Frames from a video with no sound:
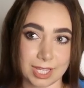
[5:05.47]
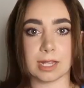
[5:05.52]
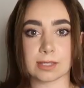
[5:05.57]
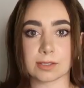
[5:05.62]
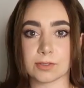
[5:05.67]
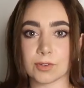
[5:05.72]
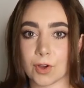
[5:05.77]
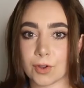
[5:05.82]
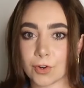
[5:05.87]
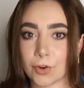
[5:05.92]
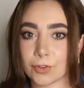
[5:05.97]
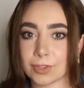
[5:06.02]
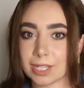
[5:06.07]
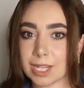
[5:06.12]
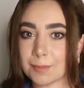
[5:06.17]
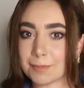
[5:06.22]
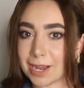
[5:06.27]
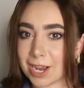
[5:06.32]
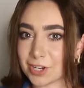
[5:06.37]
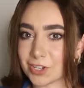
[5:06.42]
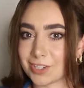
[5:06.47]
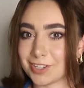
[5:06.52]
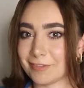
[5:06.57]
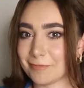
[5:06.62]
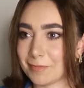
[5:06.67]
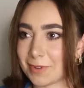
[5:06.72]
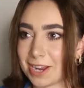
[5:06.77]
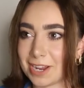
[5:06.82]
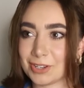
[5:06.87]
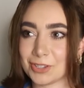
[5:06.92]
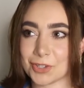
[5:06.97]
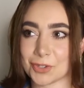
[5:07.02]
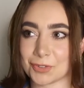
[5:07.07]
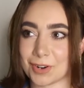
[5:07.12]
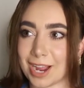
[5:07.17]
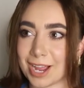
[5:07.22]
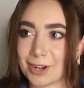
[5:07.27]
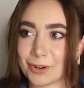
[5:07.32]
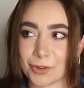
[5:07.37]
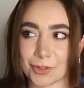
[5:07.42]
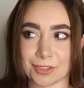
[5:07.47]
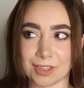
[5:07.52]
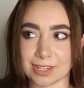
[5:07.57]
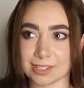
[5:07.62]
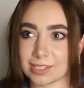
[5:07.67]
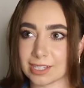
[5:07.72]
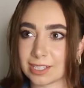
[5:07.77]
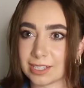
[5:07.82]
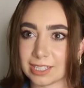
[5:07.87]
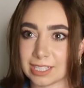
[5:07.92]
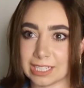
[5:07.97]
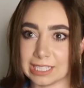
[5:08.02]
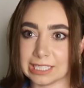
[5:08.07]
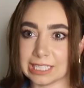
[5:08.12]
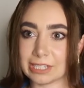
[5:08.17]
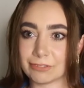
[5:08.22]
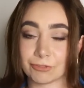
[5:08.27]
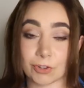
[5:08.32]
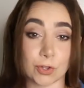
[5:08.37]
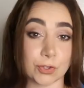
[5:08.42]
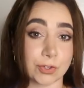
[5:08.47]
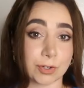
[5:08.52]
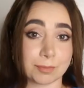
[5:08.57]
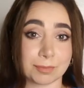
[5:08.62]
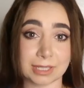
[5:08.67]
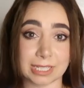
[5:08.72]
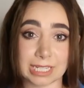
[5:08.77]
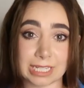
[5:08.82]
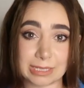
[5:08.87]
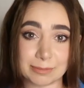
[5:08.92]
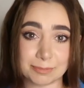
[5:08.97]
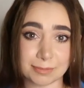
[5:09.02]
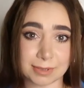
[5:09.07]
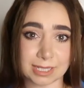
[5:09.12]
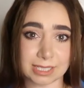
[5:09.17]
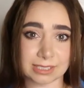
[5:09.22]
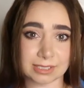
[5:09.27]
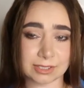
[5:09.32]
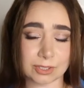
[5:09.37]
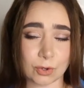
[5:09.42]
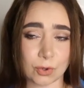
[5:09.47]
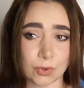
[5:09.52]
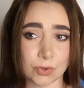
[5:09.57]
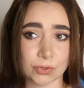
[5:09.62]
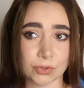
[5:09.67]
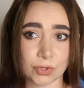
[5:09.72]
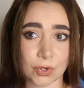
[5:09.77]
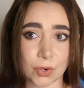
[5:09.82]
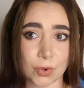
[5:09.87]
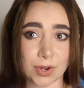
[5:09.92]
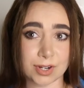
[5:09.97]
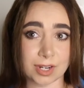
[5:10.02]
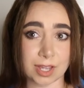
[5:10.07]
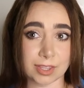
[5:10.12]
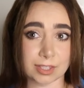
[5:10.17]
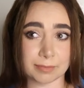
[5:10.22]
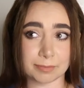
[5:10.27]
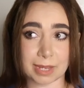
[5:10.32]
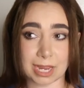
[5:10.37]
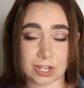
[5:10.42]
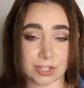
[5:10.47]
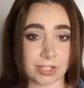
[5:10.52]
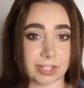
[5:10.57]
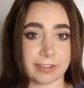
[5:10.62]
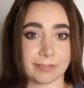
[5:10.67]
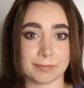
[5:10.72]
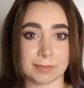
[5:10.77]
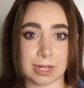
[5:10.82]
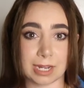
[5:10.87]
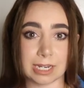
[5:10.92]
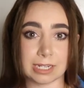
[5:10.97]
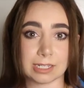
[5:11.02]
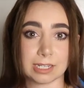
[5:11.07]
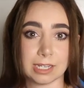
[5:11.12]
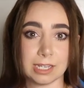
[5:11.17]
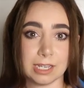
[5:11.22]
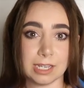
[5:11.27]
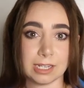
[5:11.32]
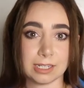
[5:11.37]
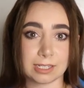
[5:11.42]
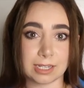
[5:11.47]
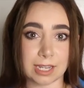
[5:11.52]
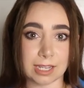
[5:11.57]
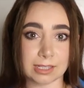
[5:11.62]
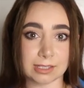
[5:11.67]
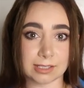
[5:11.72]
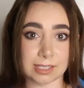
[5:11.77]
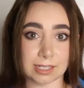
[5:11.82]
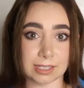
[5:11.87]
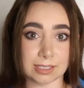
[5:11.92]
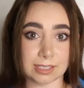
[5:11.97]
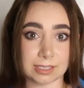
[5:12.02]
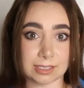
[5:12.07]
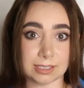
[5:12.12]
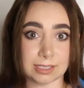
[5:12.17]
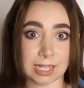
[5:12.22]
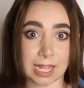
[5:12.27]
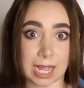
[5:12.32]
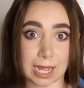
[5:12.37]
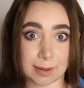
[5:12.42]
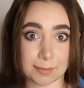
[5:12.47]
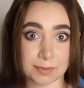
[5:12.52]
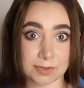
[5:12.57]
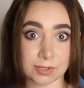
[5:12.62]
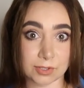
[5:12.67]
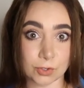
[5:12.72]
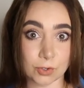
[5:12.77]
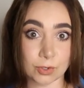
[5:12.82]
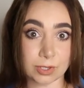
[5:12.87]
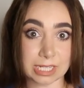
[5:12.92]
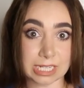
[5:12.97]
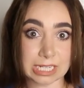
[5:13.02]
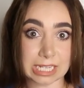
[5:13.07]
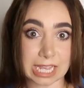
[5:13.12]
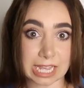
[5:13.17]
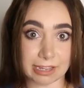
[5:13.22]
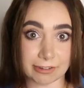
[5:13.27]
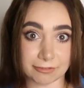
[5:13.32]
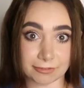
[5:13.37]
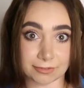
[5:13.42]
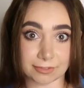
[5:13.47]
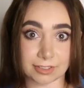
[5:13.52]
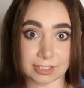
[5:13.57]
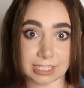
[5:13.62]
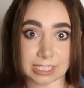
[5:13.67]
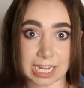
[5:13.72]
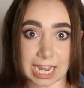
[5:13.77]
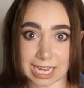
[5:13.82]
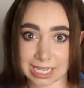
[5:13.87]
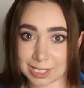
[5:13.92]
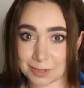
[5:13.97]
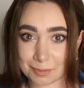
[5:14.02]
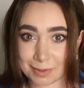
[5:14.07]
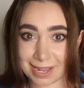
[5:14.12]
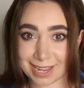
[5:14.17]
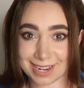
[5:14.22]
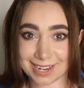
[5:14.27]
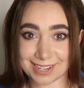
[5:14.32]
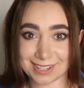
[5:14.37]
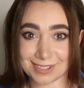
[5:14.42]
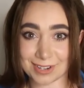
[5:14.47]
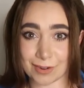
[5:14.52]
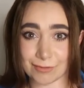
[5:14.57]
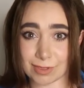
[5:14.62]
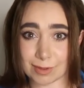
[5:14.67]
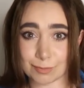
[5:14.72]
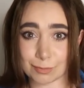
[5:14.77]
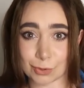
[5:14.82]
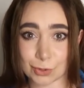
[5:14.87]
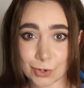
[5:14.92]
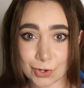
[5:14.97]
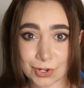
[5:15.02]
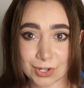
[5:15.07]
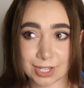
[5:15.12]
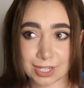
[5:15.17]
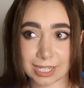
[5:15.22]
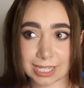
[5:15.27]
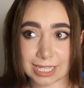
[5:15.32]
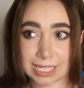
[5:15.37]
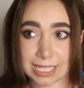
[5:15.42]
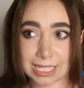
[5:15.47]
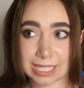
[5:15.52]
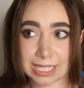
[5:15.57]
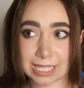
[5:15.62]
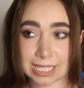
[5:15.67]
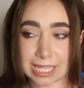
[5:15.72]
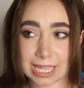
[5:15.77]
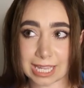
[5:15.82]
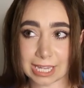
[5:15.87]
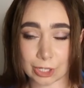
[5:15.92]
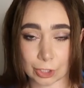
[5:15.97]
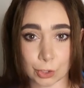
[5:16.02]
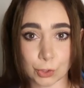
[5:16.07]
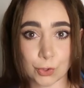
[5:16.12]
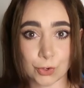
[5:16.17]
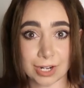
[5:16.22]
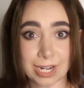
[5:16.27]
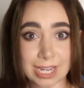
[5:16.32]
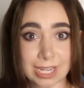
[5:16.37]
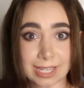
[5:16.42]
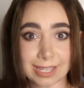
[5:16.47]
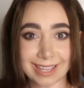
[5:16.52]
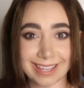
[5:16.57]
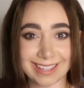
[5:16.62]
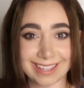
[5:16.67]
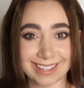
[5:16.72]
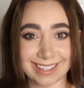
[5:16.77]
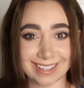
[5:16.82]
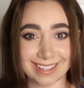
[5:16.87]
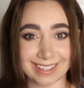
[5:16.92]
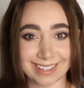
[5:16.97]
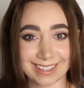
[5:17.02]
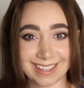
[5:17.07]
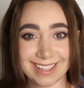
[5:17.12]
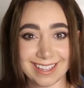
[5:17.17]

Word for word: It's not only a passion of mine to write authentically and vulnerably, but it's also another passion of mine to consider absolutely every aspect of the book, including,